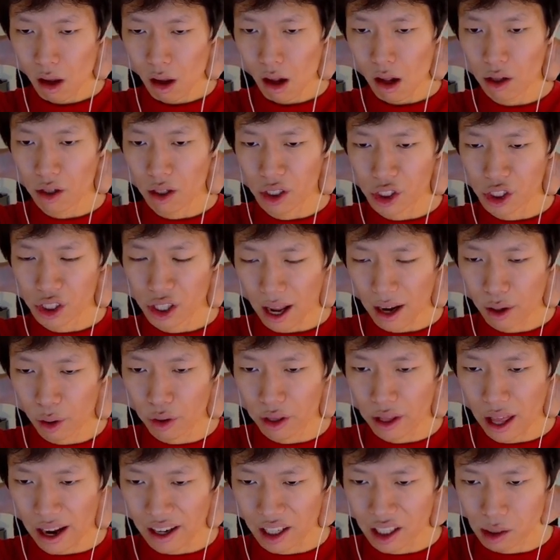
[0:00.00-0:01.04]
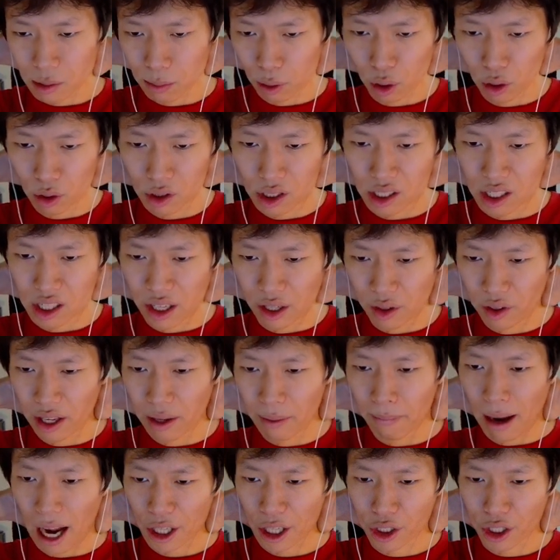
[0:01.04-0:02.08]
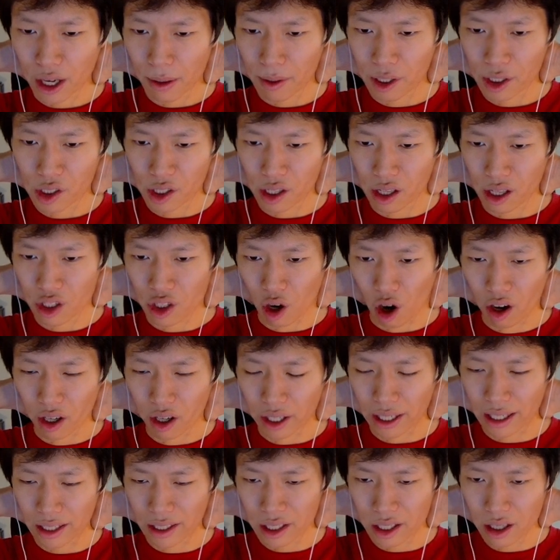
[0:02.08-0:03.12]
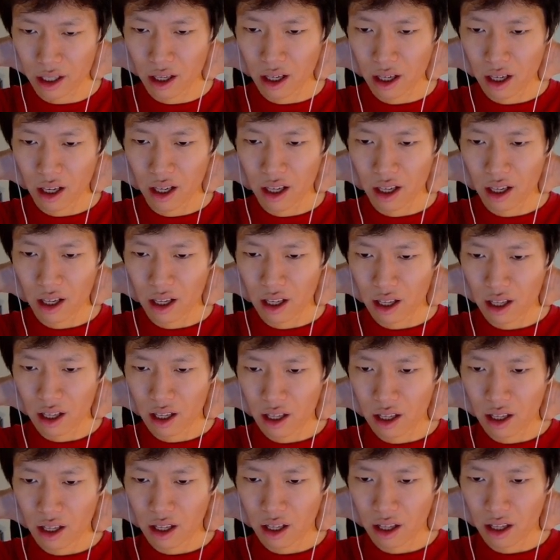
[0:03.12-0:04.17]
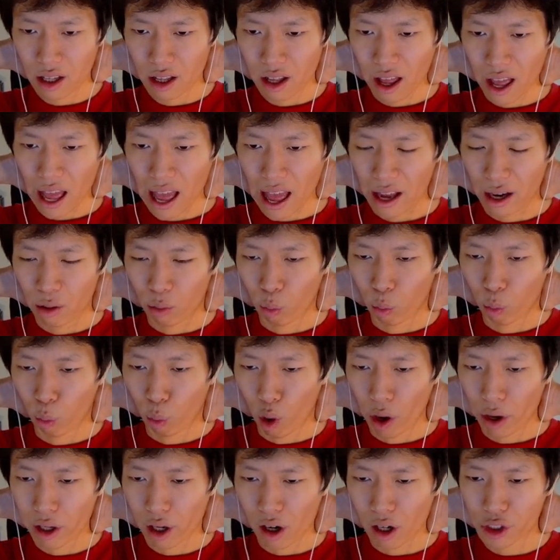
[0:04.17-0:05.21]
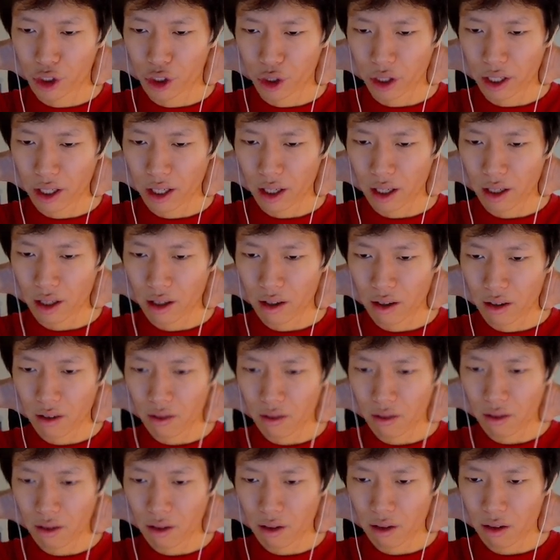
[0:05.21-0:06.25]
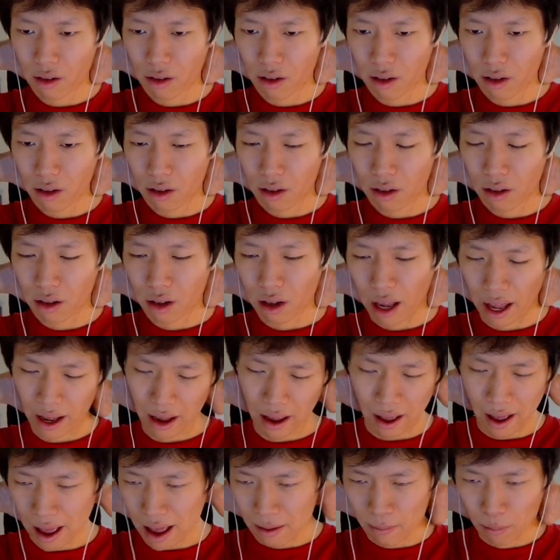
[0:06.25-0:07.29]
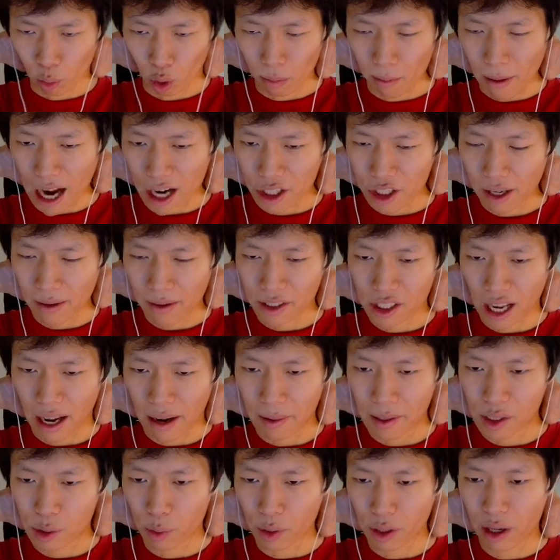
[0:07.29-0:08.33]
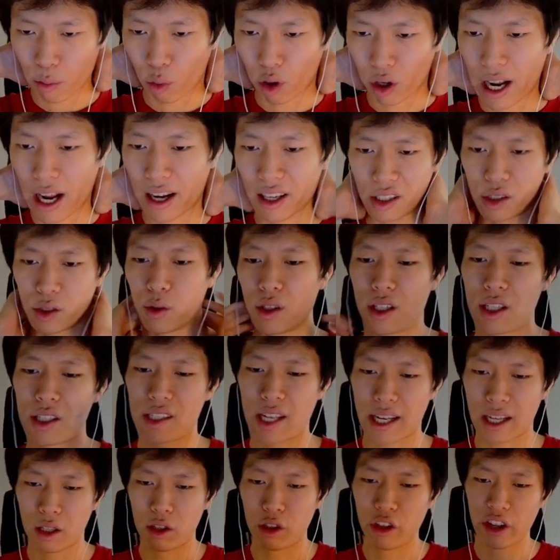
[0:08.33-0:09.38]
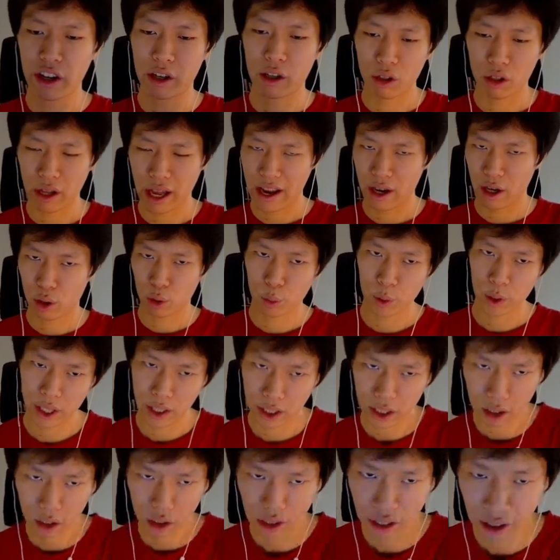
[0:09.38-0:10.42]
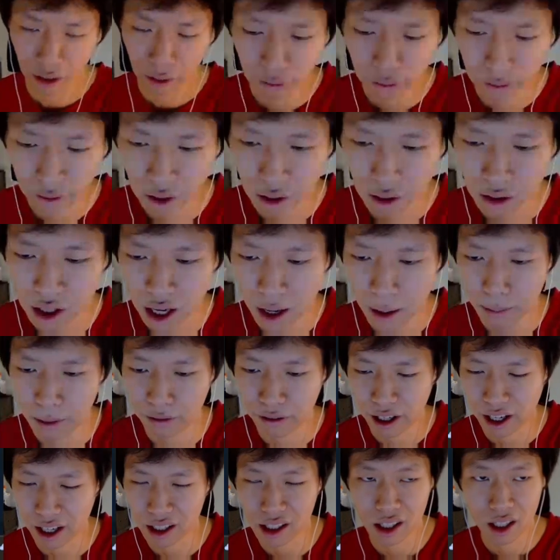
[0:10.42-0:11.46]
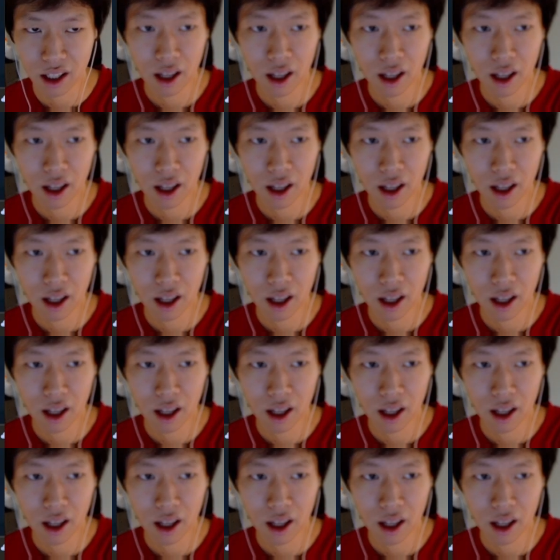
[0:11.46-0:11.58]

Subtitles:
The shadow then explodes, dealing magic damage to the target, and 100 and more magic damage to enemies within 1 hex. So it does like a little AoE cleave type effect.